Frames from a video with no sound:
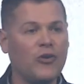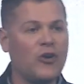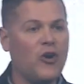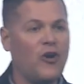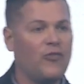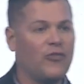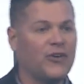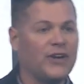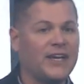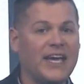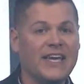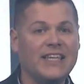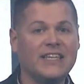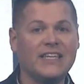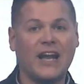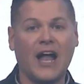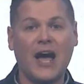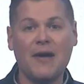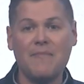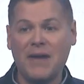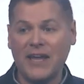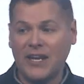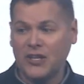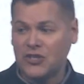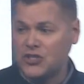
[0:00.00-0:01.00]
and over again that
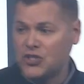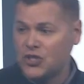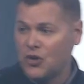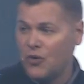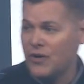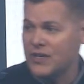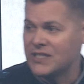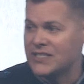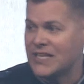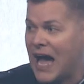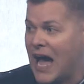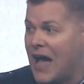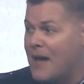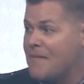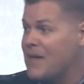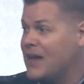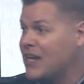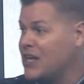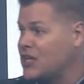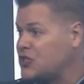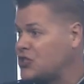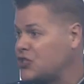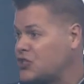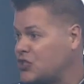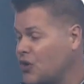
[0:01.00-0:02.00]
I made a choice. I
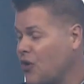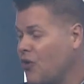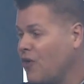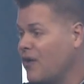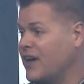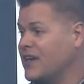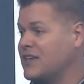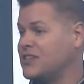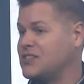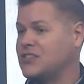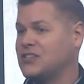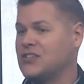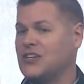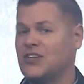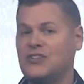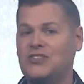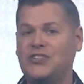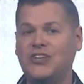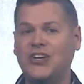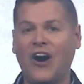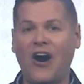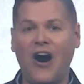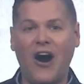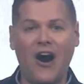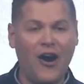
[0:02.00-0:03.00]
made a choice
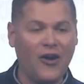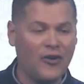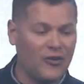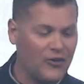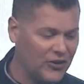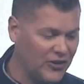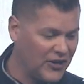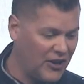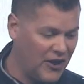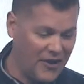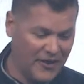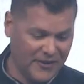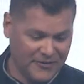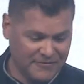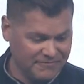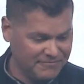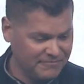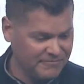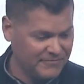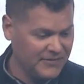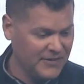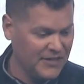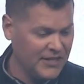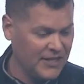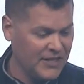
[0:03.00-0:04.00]
to honor God.
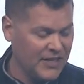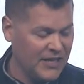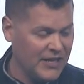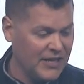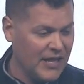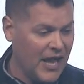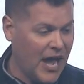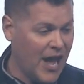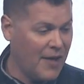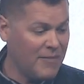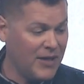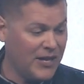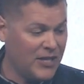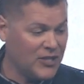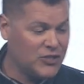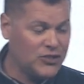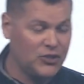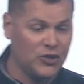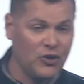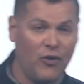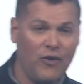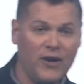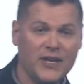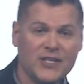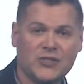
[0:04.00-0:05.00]
I made a
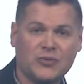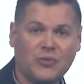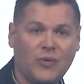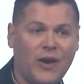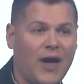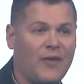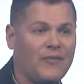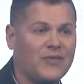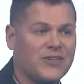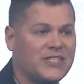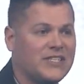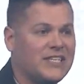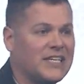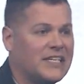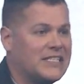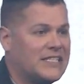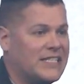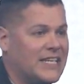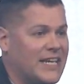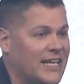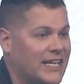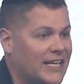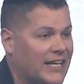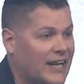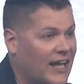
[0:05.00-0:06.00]
choice when I was
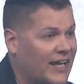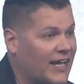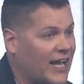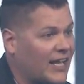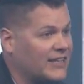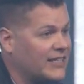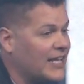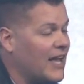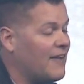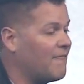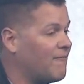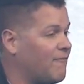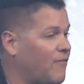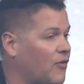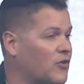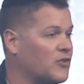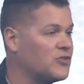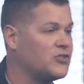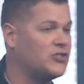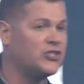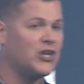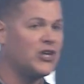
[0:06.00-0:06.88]
16 and I got that first